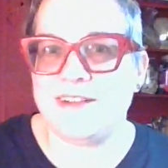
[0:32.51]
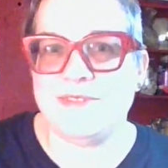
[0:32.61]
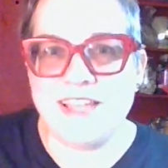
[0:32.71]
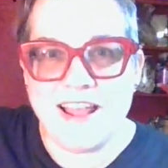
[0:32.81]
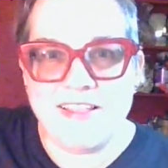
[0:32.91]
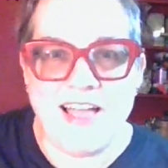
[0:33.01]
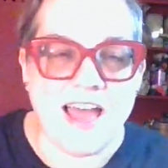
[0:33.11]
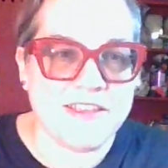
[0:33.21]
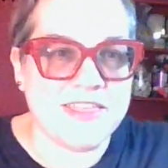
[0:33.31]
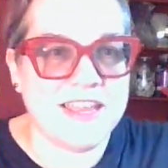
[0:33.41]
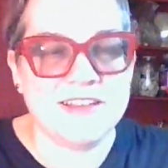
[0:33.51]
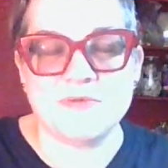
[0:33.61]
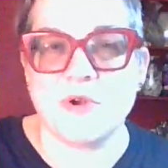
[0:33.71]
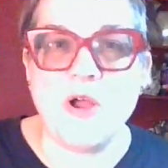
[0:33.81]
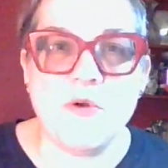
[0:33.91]
We got a lot of things
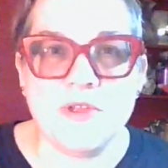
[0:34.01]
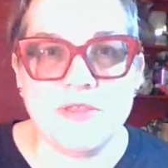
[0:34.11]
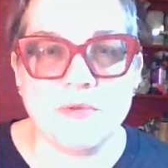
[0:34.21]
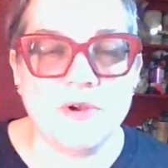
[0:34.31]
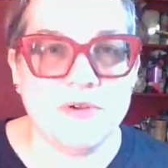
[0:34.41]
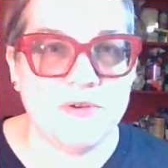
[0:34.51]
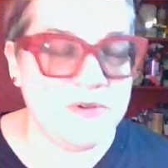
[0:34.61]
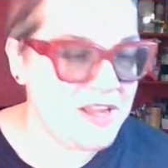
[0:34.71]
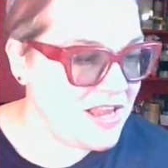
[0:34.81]
we're going through